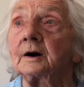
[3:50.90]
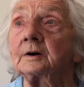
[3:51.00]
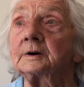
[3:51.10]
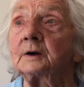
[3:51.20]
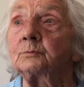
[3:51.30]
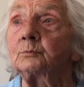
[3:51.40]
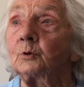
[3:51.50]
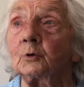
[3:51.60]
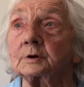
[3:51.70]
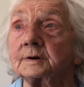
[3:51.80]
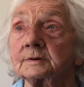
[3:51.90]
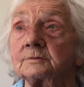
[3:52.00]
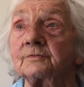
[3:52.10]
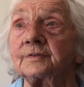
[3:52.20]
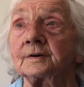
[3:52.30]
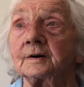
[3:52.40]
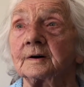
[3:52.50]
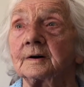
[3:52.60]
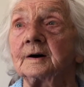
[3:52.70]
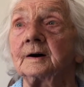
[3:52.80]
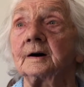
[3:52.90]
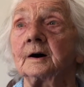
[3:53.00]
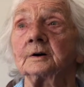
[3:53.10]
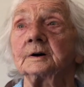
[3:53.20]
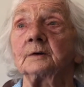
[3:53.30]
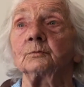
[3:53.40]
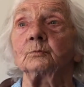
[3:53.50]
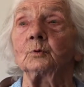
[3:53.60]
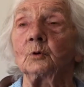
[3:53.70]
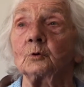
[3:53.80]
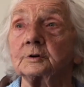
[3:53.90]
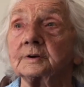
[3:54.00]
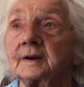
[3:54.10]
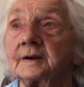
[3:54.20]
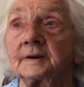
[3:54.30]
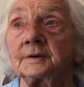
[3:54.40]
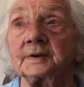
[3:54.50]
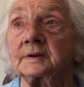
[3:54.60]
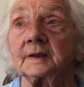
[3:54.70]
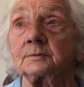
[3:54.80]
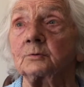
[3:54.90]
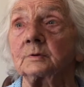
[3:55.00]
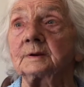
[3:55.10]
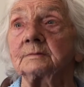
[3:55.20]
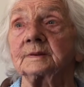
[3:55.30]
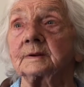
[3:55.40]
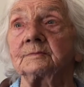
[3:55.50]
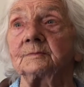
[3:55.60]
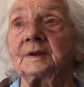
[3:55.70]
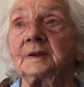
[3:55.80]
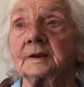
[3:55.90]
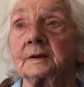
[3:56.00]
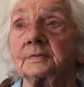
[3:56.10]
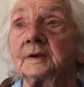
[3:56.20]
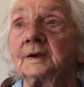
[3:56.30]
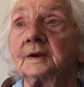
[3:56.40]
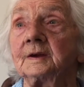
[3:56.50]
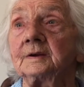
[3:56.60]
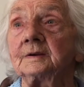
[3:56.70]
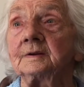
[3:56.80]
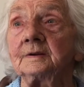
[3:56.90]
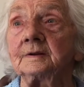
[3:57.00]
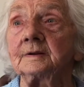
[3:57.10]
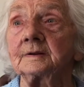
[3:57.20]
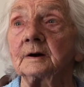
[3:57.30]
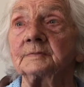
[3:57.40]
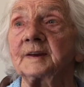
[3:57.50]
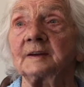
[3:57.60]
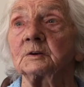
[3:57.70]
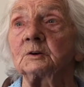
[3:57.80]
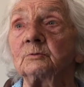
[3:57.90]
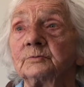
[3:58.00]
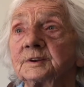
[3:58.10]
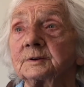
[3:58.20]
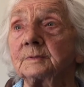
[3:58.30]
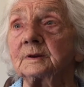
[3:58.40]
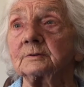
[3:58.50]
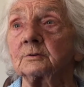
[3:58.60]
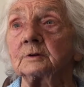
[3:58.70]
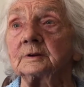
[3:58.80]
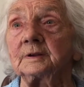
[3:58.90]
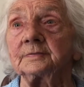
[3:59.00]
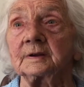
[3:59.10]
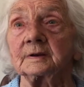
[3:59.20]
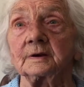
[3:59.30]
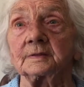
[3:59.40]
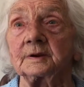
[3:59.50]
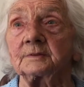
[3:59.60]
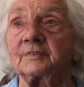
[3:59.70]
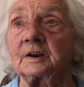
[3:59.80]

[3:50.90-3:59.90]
I have walked so far. I have walked, and I think that's only what's given me health. Yes, I've taken no vitamins or anything like that